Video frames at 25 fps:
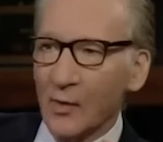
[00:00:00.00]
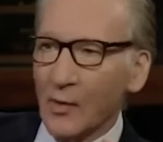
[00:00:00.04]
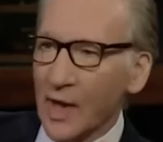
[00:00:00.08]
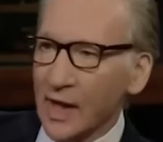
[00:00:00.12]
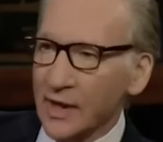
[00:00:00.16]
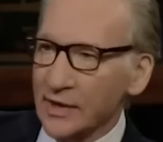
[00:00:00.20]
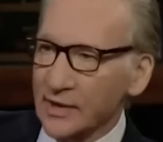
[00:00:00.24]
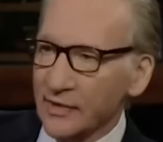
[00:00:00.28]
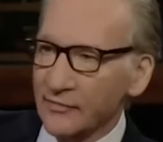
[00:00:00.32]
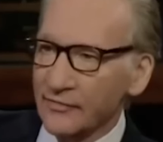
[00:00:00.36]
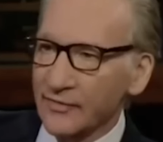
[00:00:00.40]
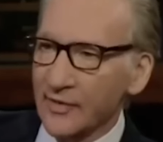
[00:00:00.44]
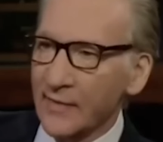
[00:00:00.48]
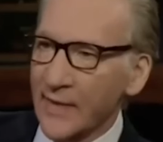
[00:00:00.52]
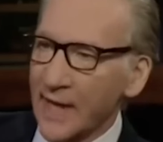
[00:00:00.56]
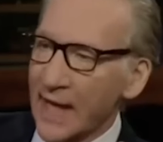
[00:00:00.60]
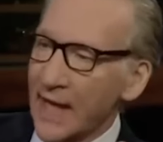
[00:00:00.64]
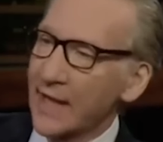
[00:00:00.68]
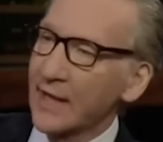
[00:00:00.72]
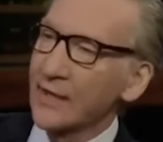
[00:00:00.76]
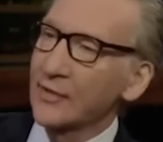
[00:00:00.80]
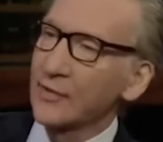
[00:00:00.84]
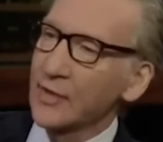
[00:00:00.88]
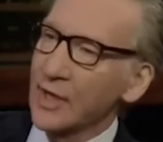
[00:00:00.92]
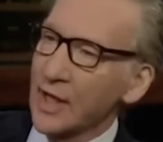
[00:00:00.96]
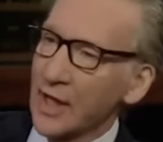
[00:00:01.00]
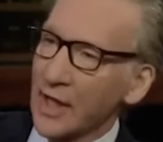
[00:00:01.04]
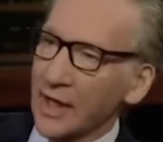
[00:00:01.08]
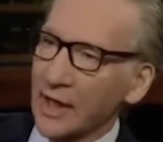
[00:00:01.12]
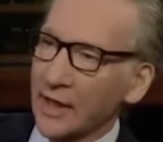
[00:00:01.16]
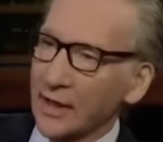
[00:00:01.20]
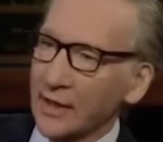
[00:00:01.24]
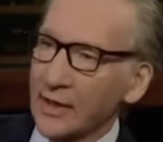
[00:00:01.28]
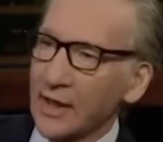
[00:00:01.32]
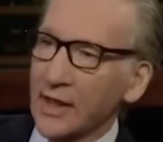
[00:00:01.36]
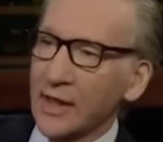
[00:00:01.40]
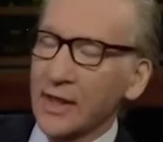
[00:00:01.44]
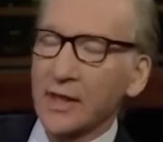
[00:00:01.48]
I watched from
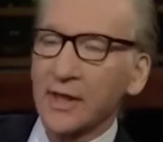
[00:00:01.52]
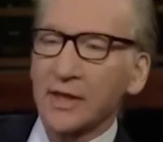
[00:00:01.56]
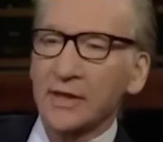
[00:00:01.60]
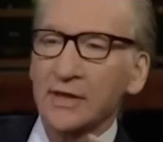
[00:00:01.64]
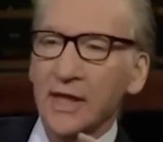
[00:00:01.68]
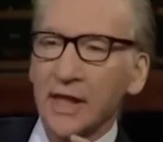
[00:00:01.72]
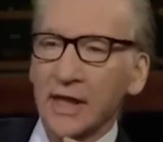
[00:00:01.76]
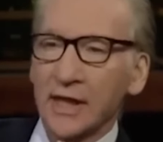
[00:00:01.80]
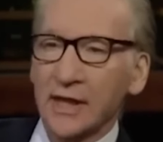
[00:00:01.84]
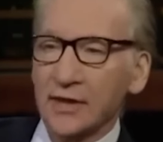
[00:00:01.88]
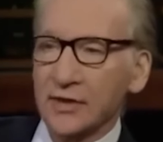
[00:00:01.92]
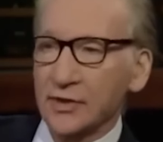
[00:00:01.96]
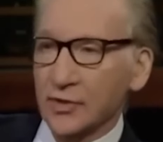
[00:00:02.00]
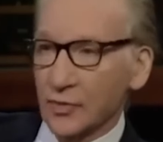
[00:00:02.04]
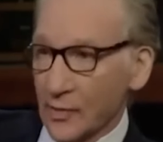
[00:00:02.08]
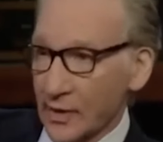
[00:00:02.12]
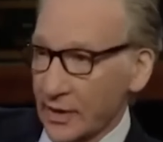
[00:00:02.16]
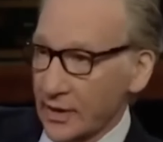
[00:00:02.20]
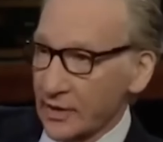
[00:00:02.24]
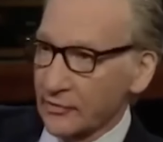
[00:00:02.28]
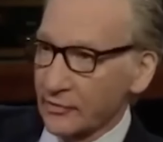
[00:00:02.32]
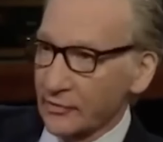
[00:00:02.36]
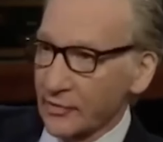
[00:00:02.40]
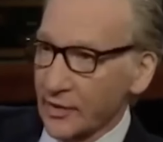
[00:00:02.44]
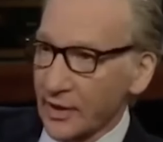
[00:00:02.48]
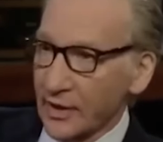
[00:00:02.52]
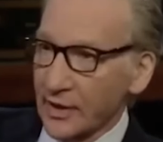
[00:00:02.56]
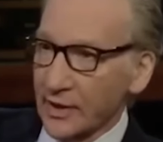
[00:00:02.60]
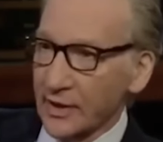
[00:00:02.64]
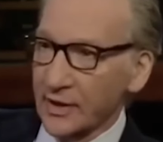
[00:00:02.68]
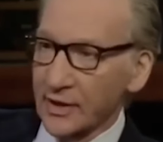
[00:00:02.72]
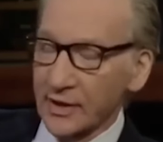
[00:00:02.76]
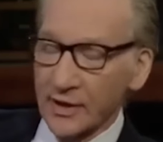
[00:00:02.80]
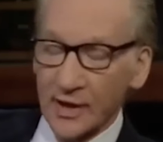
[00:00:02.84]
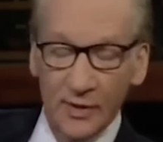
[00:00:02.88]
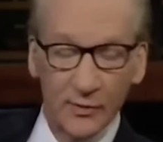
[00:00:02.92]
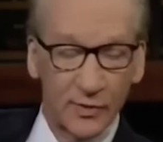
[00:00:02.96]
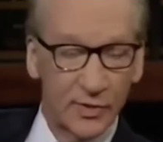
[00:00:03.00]
8:09 to 8:23,
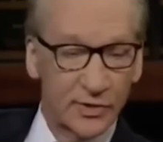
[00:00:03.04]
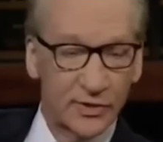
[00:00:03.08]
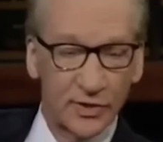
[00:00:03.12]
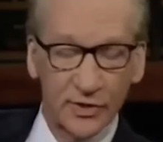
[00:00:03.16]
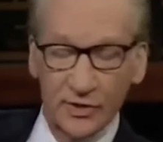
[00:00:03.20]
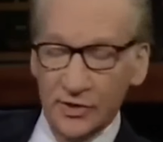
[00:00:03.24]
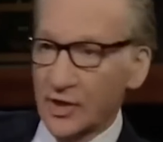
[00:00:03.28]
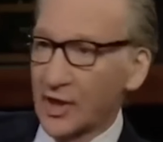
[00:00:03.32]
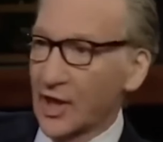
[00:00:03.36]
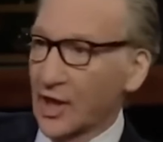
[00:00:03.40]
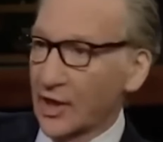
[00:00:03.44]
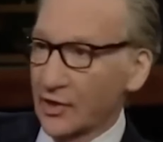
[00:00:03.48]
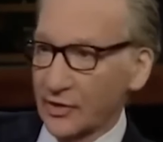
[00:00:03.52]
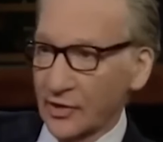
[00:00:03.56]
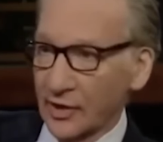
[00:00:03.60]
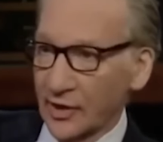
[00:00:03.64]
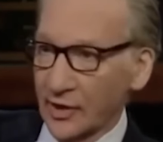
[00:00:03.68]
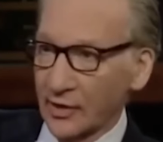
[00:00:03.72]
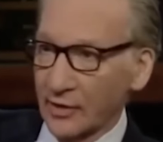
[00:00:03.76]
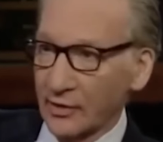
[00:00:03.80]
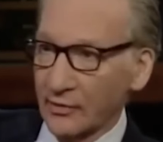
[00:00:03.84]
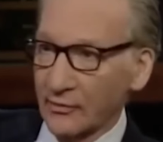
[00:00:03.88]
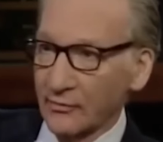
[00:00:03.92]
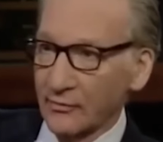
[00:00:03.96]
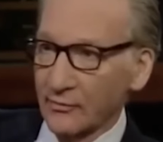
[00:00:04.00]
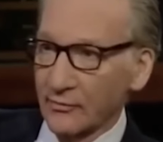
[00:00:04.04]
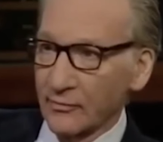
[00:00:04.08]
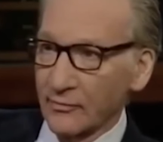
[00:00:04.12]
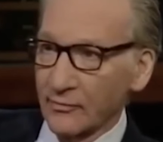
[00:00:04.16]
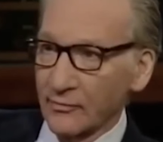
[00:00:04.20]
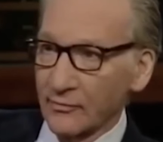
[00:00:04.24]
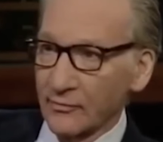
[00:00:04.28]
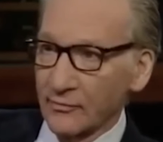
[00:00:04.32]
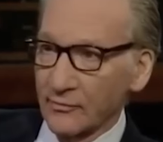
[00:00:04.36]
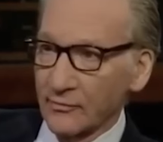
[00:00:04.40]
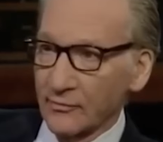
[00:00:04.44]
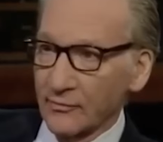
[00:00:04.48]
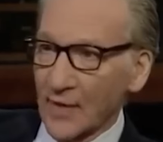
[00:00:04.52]
they were just gushing
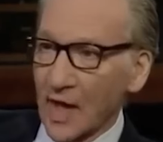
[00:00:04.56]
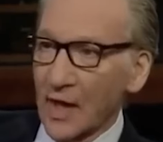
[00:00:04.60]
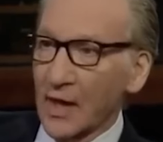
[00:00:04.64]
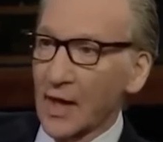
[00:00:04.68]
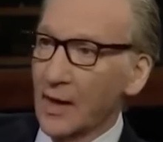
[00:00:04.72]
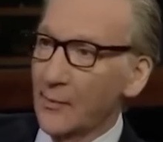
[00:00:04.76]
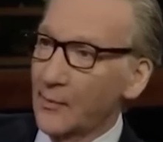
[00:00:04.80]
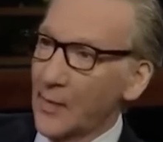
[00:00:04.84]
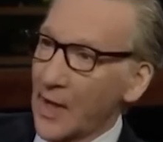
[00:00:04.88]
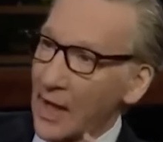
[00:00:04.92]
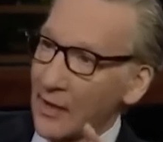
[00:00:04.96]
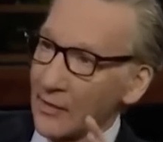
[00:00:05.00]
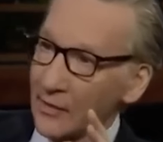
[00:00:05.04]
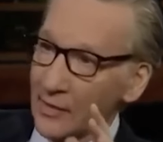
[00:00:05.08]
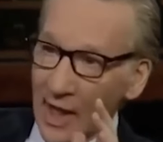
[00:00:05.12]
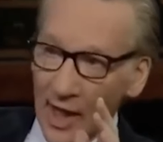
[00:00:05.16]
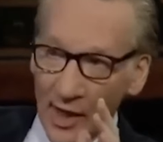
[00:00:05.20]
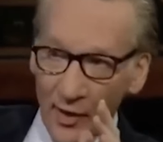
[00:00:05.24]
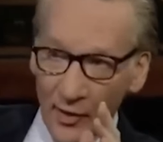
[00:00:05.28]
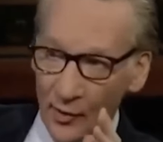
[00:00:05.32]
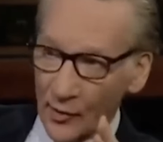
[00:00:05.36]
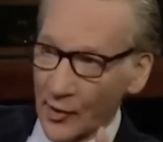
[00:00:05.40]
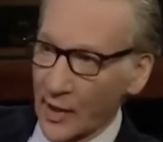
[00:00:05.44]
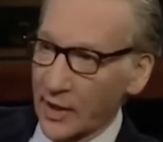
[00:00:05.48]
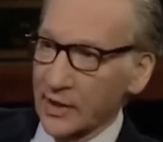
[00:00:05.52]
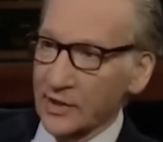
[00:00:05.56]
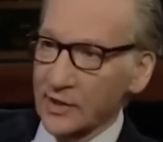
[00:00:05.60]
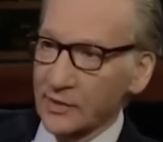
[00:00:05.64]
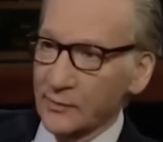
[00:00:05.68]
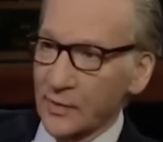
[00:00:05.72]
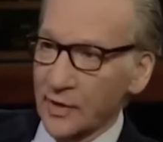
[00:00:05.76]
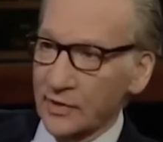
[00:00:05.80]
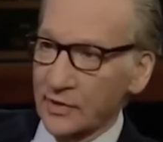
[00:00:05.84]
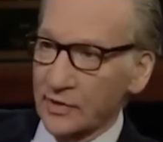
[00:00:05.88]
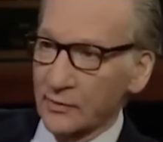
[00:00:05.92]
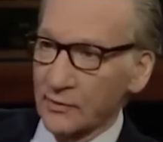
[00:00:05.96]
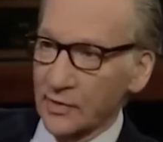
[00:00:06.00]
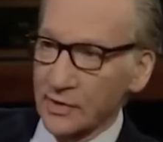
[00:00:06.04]
about how great a
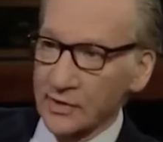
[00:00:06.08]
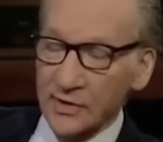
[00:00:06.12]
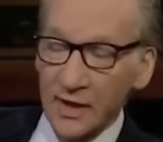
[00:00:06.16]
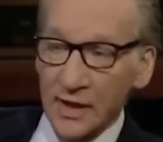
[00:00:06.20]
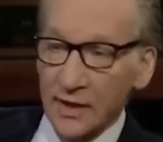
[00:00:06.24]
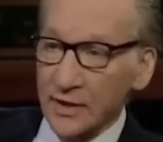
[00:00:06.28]
speech it was.